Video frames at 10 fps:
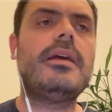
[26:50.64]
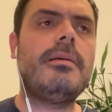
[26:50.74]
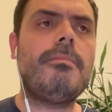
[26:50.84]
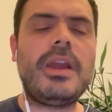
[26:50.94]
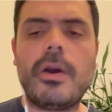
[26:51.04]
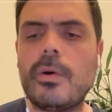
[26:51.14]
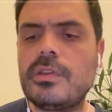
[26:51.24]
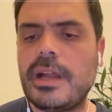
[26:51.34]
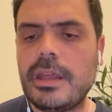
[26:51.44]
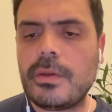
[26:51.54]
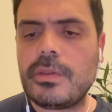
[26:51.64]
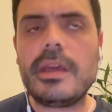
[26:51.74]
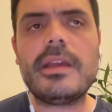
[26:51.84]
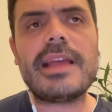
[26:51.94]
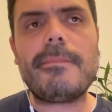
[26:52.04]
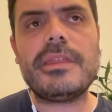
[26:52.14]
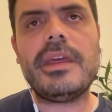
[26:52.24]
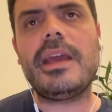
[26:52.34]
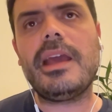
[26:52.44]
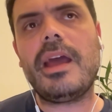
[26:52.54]
because they are using
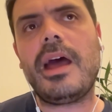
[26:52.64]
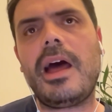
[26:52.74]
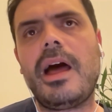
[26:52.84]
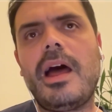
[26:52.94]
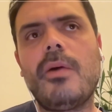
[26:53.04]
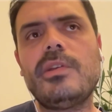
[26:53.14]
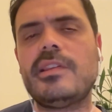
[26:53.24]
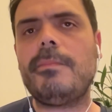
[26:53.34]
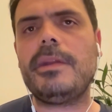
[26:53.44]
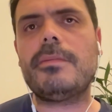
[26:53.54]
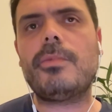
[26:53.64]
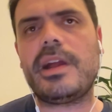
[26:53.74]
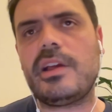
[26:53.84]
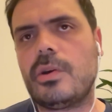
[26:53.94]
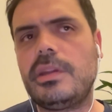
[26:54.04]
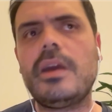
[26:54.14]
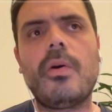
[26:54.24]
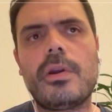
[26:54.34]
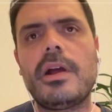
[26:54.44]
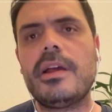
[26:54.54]
something which is a bit more exotic
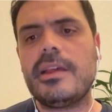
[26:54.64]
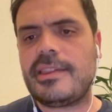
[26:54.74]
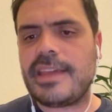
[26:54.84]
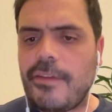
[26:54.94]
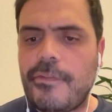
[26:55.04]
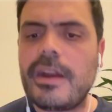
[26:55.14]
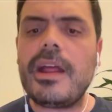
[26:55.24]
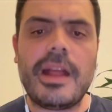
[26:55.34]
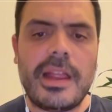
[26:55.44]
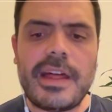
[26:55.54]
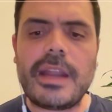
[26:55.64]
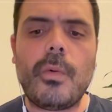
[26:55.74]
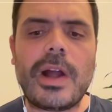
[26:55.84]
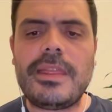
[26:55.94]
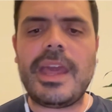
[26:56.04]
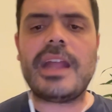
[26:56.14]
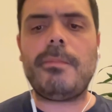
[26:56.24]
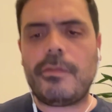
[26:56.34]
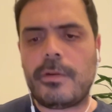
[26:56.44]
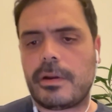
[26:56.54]
or safer than what they had
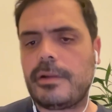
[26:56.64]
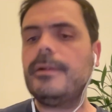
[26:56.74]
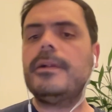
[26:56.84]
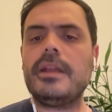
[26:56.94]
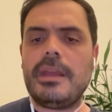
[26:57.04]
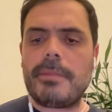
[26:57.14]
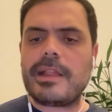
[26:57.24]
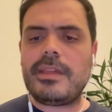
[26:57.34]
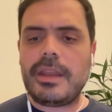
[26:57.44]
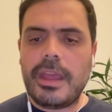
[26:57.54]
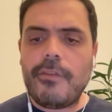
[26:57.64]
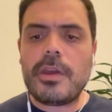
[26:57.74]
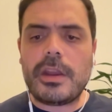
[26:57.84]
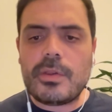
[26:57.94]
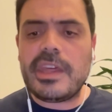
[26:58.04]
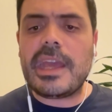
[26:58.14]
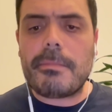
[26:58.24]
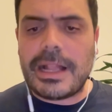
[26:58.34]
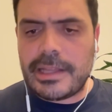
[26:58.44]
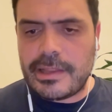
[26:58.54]
before. Imagine if you are using a
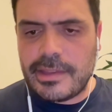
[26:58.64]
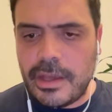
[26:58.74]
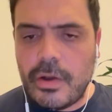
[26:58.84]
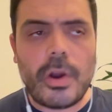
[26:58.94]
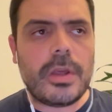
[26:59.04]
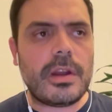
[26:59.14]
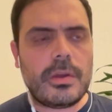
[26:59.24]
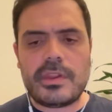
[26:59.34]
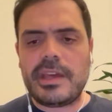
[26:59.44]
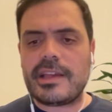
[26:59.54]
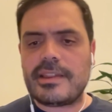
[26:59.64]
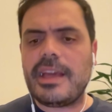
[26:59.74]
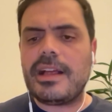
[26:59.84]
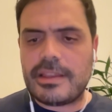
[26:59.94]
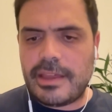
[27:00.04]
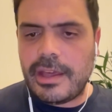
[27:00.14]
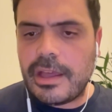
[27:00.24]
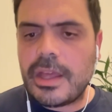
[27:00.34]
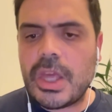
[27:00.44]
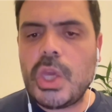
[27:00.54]
multi-sig or you are using a single sig,
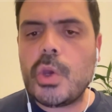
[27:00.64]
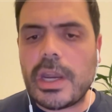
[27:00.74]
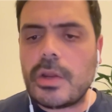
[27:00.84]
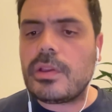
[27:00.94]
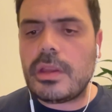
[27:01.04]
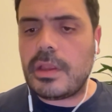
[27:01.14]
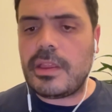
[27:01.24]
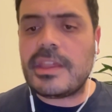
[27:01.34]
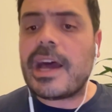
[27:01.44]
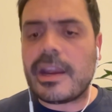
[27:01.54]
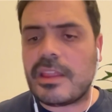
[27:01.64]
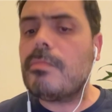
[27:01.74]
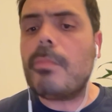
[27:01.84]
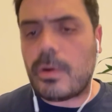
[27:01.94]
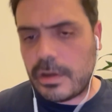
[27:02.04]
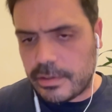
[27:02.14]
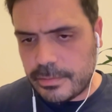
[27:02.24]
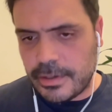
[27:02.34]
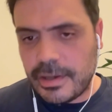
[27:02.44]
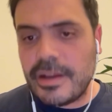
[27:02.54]
you are not charged more.
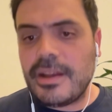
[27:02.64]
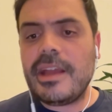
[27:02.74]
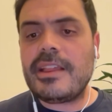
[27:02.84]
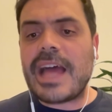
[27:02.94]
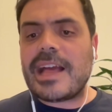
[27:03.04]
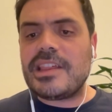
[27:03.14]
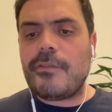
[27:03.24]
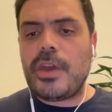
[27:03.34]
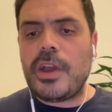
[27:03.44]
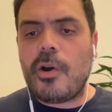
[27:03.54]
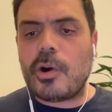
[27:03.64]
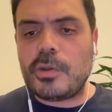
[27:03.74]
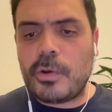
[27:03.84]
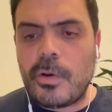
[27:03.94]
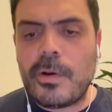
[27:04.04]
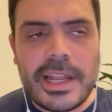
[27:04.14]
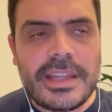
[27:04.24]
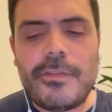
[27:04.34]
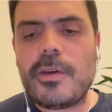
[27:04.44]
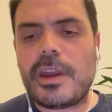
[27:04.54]
It's as if we go to Google,
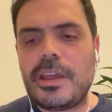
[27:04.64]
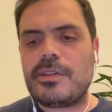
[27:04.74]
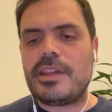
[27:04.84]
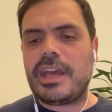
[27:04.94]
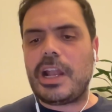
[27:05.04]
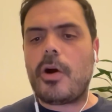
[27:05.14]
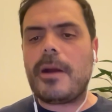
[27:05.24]
and if you are using a long